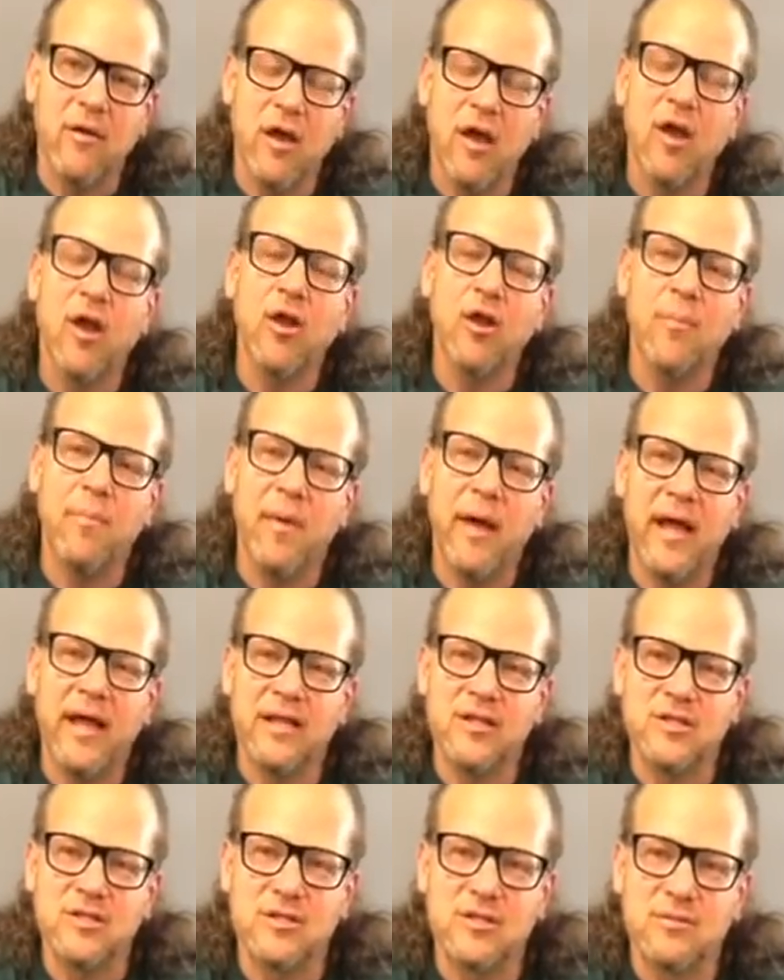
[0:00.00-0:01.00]
It all
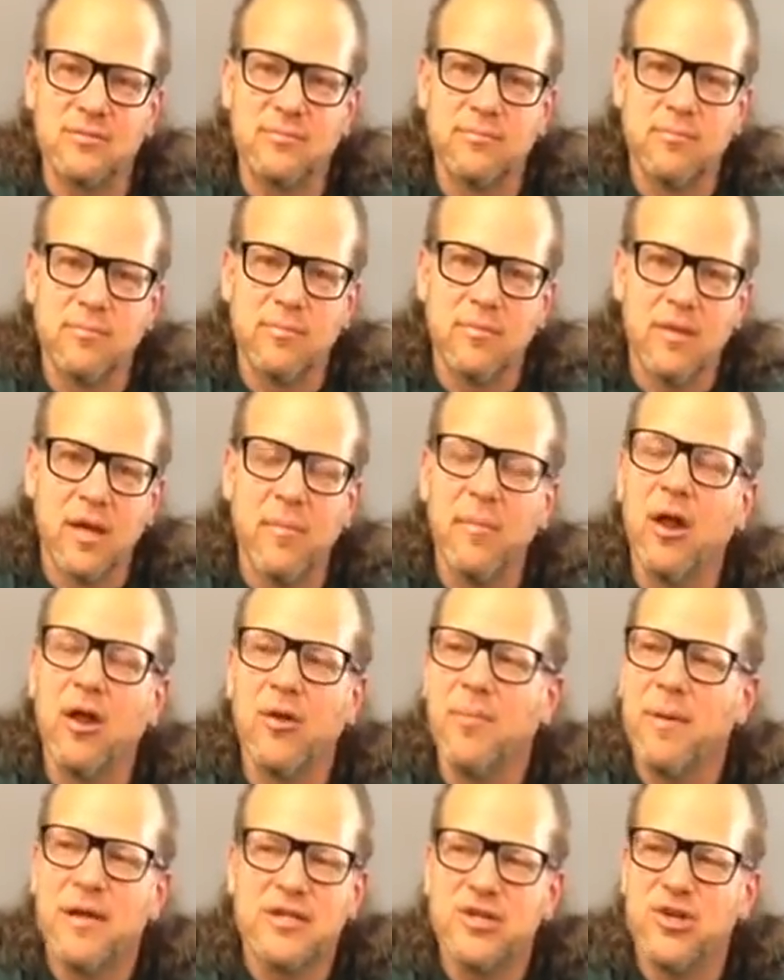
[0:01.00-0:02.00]
depends. I mean, it all
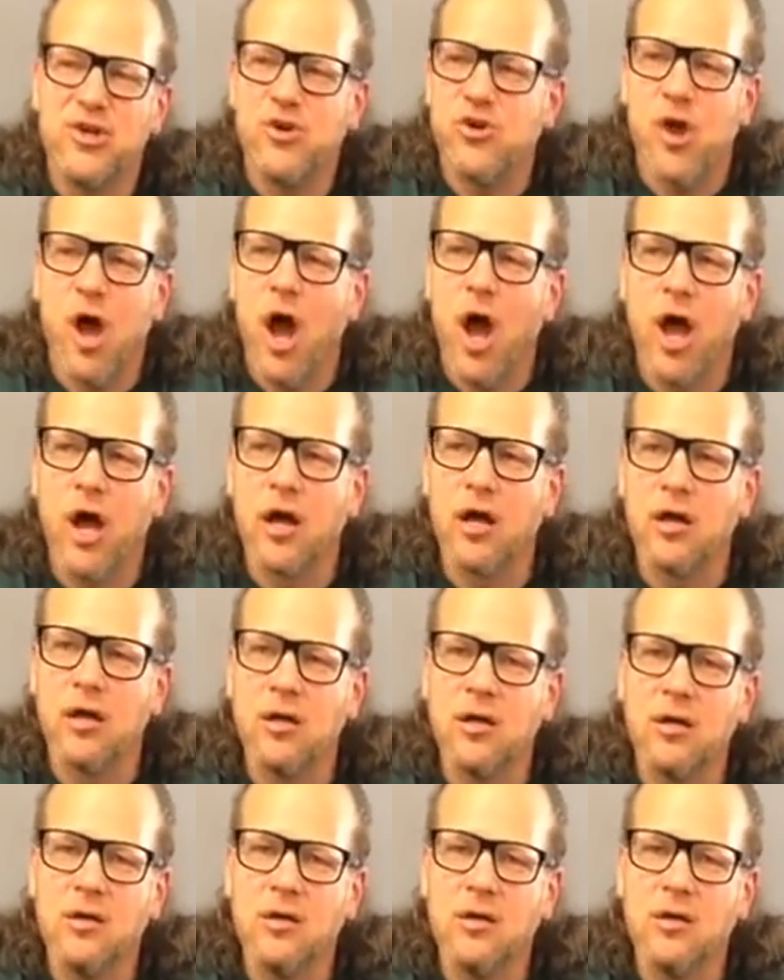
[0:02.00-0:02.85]
depends on your dog.